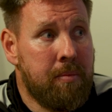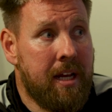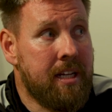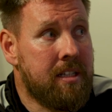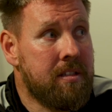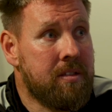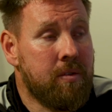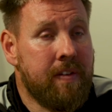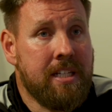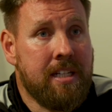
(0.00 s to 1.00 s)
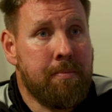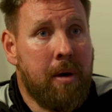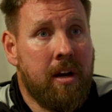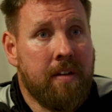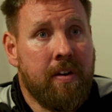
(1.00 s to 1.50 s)
Played sort of Eastleigh and
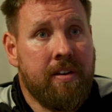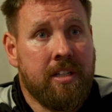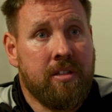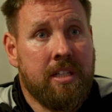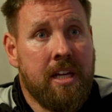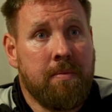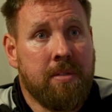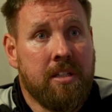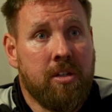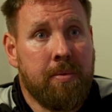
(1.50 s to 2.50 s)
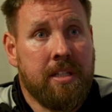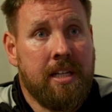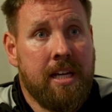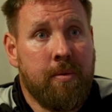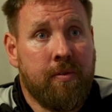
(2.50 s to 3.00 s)
Barnet, very good teams at the top of the
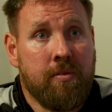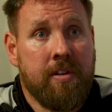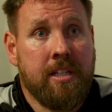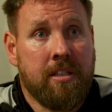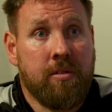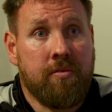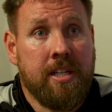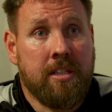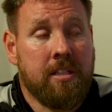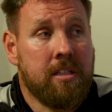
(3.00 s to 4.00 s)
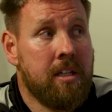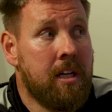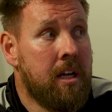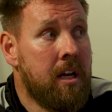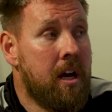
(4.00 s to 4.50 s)
table for good reasons.
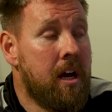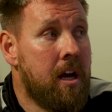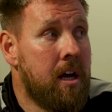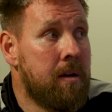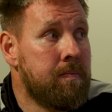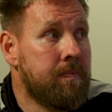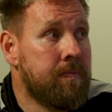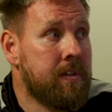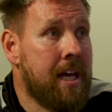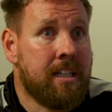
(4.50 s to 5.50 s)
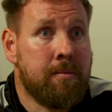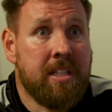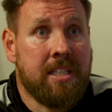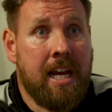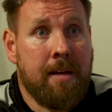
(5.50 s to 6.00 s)
Dagenham are
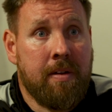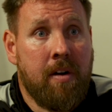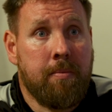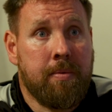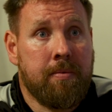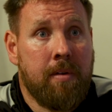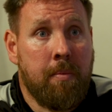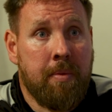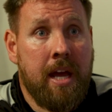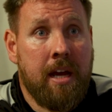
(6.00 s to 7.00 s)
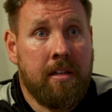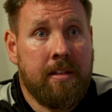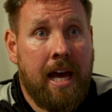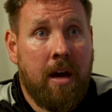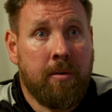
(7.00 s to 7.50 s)
the same, they're up there
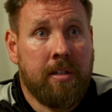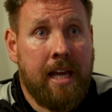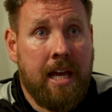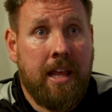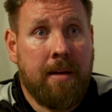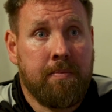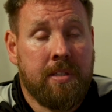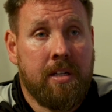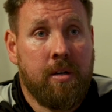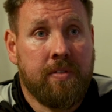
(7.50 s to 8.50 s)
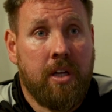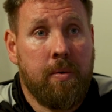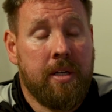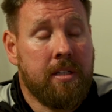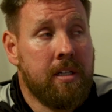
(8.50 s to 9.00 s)
now, getting themselves
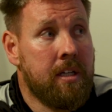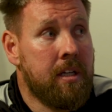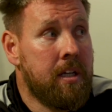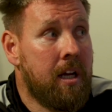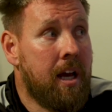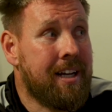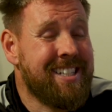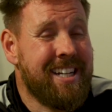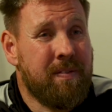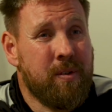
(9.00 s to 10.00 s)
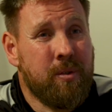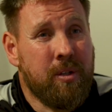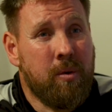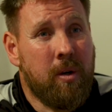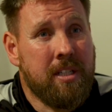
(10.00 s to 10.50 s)
going. And like I said, have real
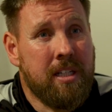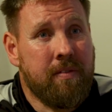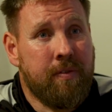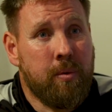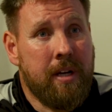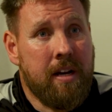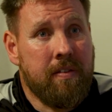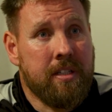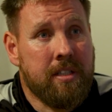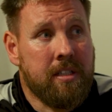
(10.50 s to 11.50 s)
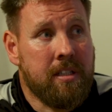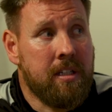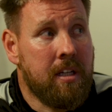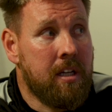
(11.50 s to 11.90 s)
good quality in the forward areas, and